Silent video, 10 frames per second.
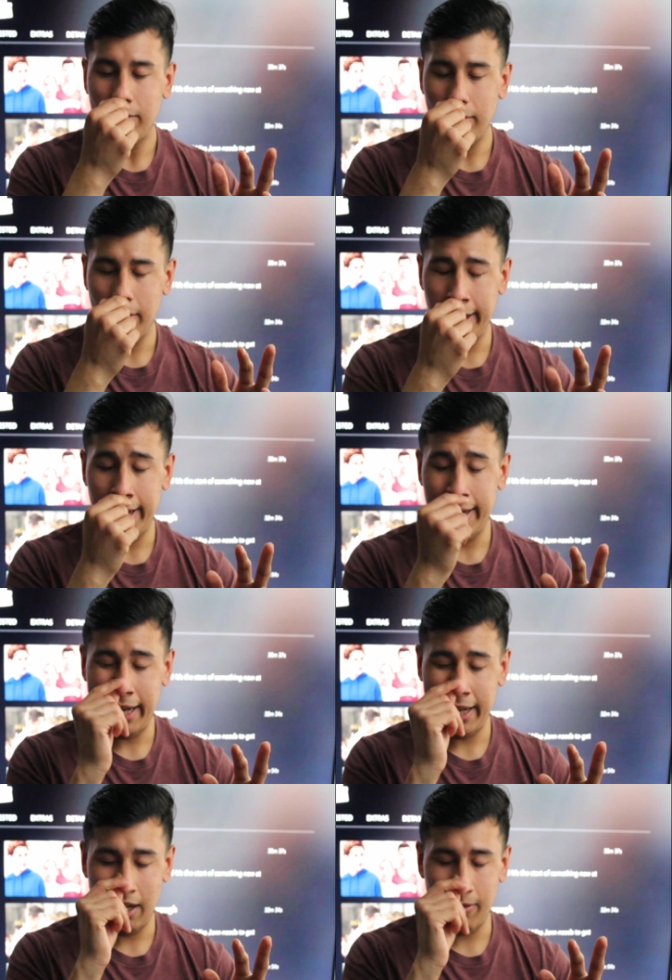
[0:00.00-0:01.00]
And I
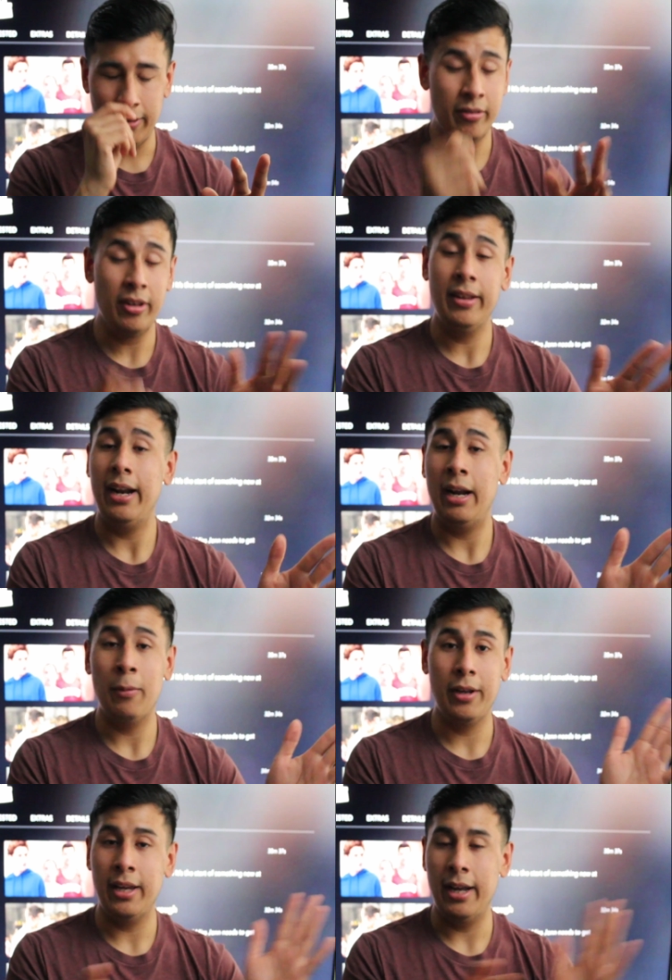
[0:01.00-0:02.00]
can't wait to see that. I
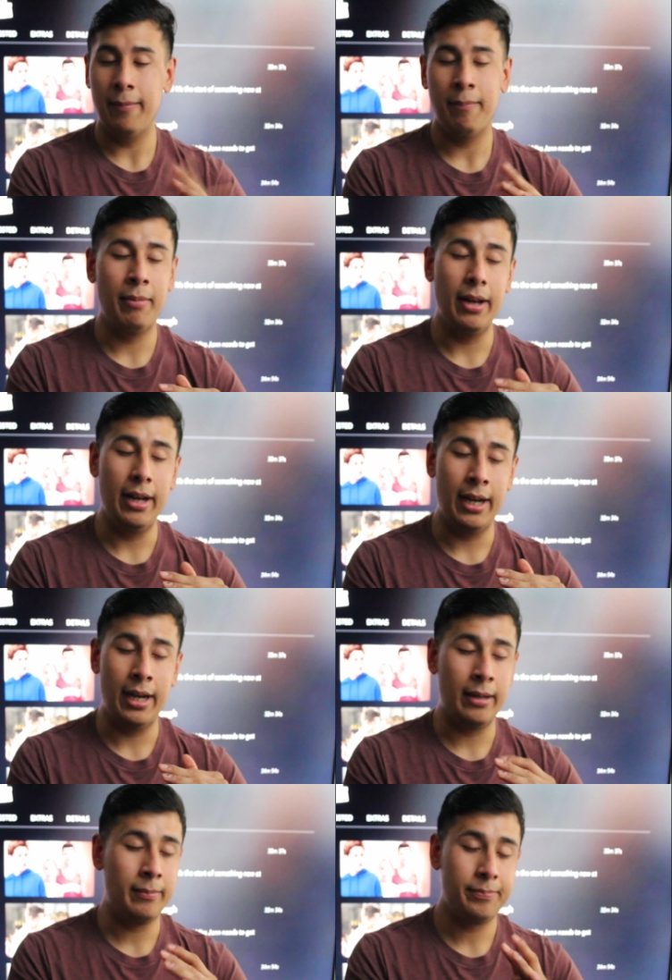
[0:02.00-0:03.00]
really can.
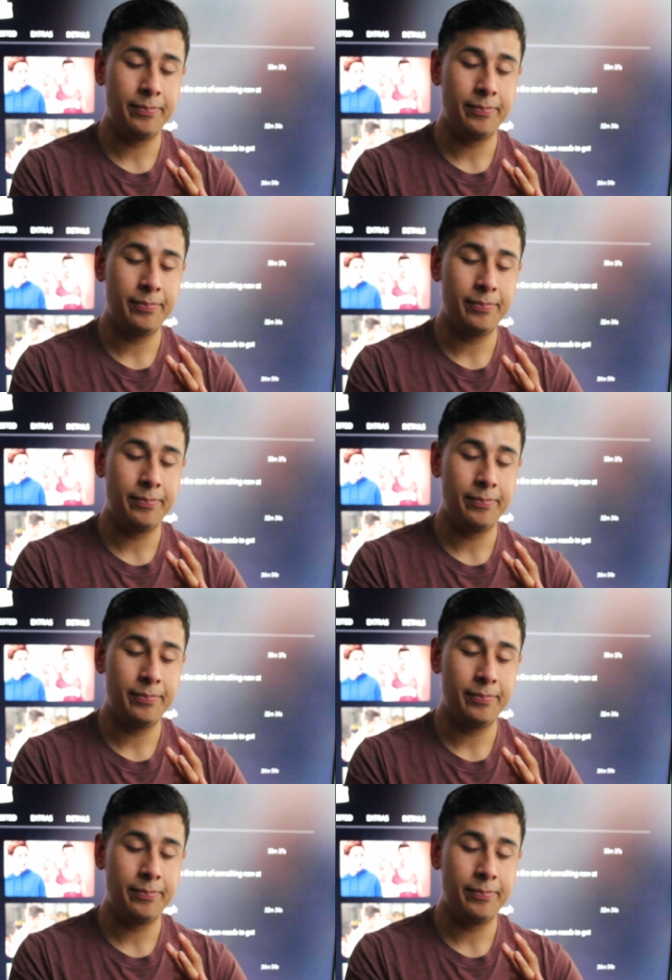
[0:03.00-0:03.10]
Um,